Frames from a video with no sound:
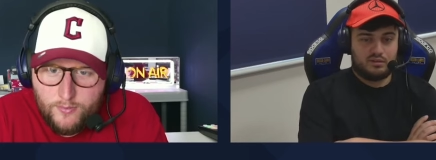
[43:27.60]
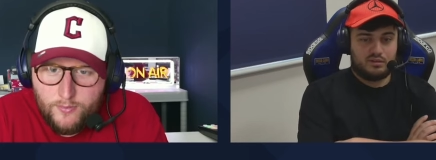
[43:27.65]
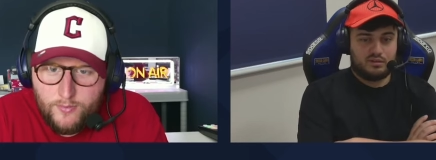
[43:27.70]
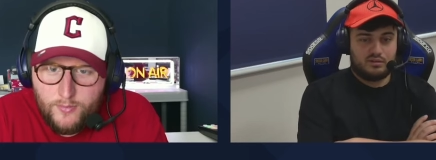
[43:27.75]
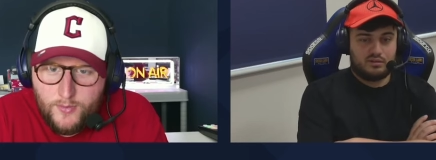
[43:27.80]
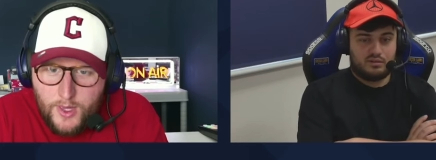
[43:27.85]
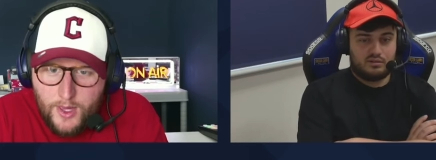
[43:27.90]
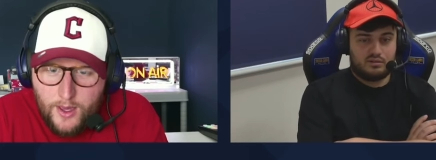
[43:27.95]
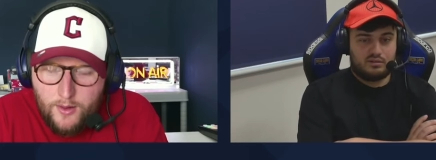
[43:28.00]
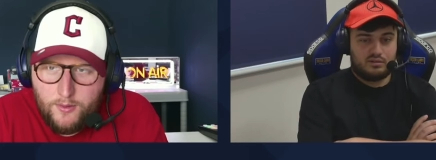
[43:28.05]

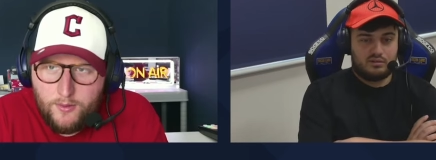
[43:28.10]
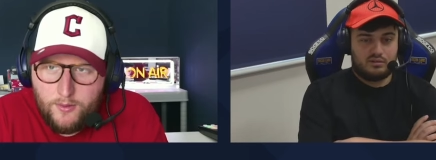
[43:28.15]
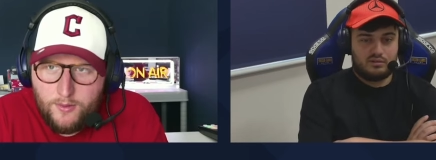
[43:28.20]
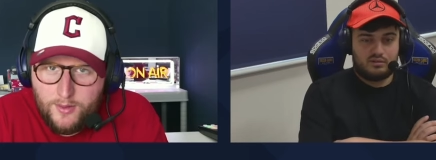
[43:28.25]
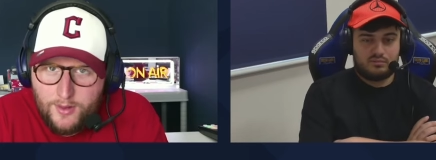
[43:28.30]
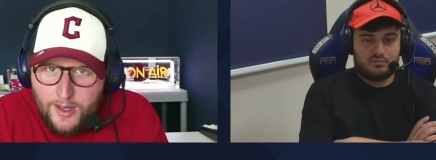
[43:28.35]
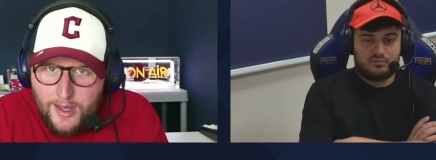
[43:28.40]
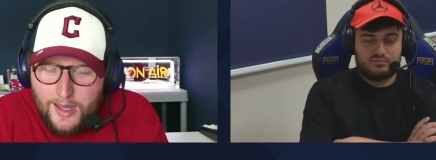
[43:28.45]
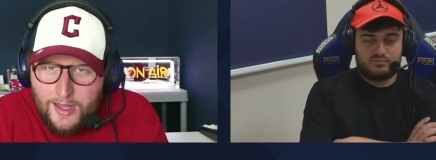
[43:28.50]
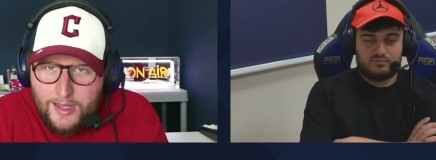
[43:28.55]
Speaker 1: Yeah,
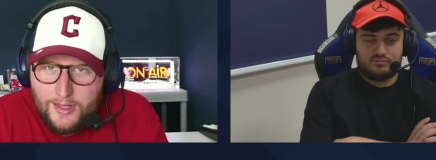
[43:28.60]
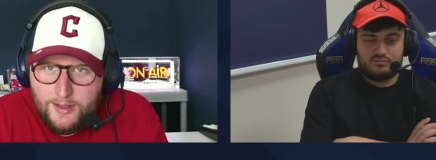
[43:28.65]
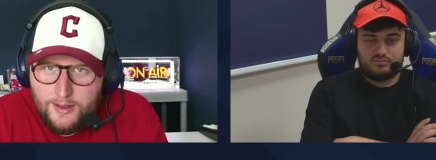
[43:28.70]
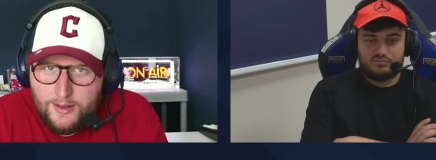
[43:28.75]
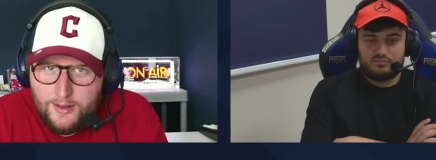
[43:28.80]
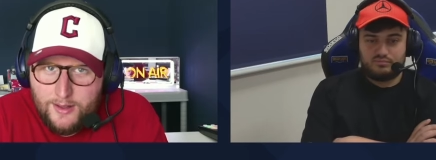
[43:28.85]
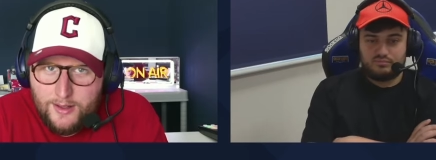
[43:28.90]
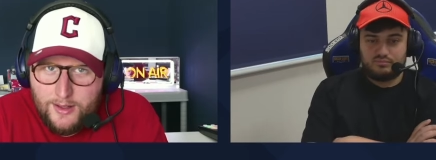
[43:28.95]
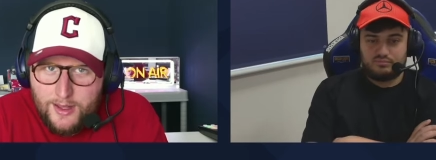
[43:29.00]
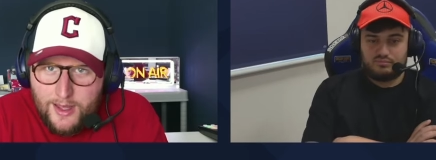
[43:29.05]
and
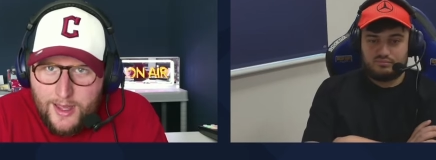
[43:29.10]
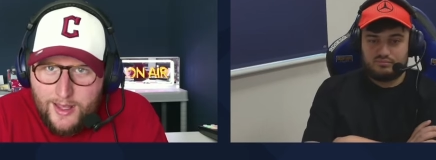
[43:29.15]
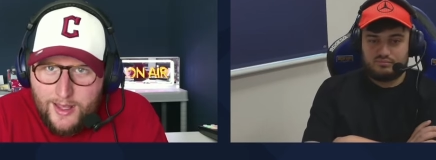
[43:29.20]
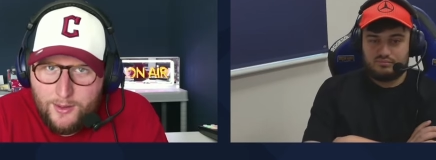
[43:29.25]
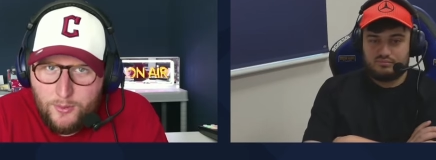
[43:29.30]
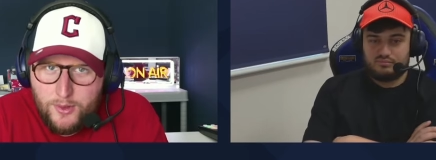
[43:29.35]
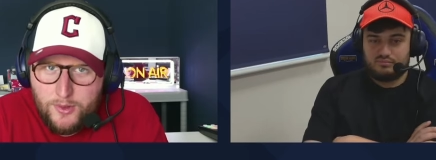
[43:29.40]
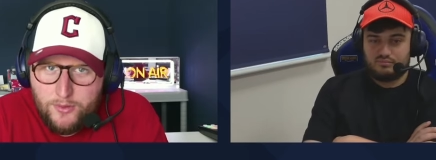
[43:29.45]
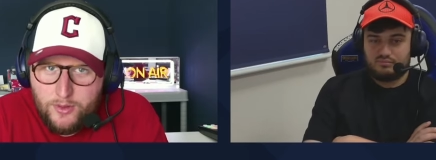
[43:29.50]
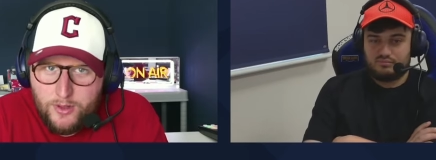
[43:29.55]
and
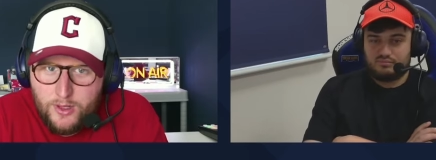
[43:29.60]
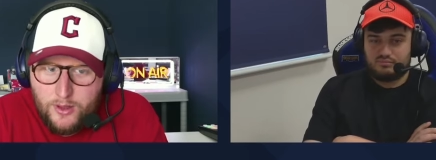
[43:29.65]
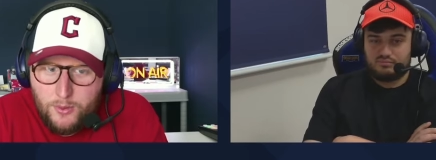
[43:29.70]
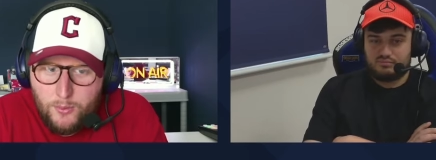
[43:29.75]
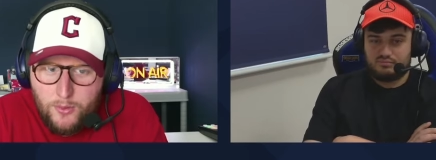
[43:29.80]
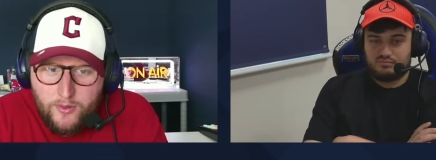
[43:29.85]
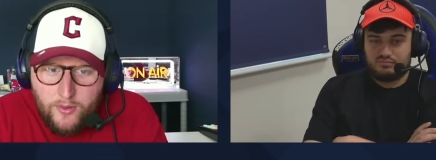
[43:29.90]
we've seen we've